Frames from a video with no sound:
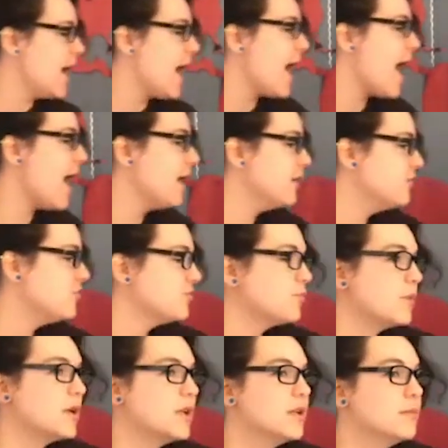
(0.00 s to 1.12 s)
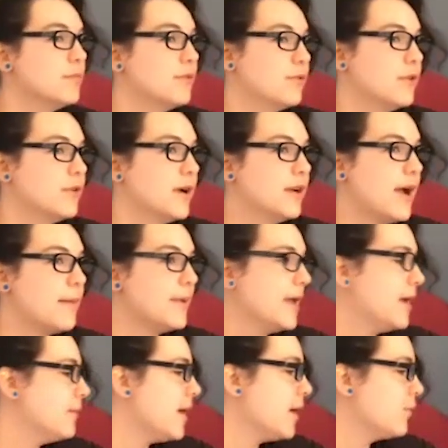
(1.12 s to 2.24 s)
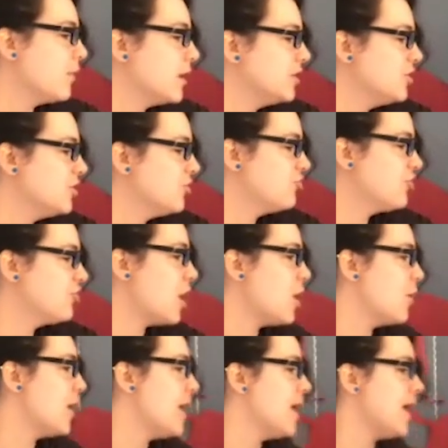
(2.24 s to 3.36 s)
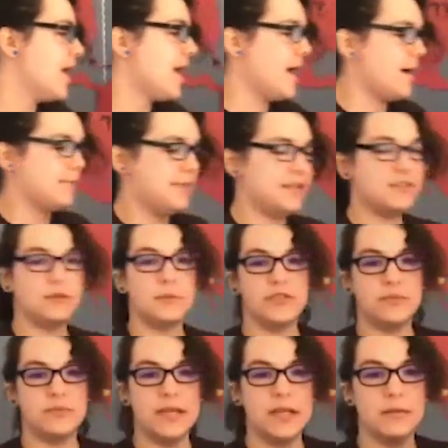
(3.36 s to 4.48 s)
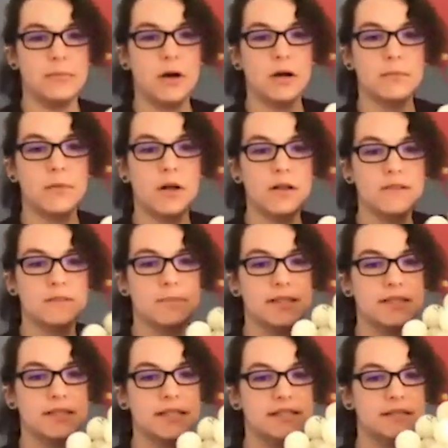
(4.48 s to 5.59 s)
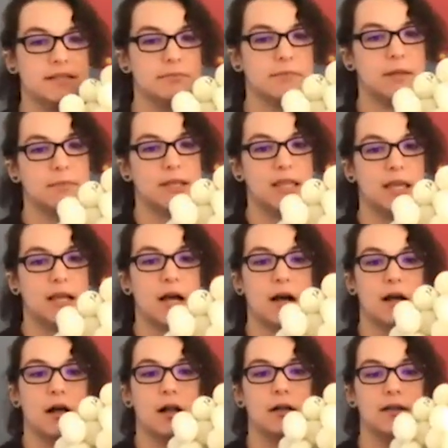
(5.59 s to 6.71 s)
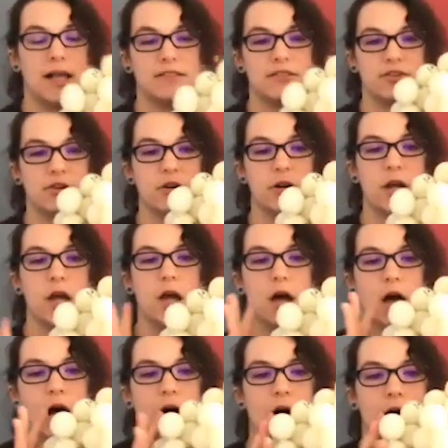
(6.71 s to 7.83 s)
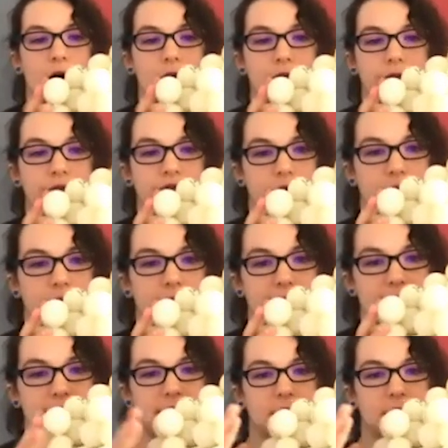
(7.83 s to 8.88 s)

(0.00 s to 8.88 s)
I just wanted, before I grab him, I wanted to show, these are a bunch of ping pong balls, but this is mimicking a cluster of turtle eggs.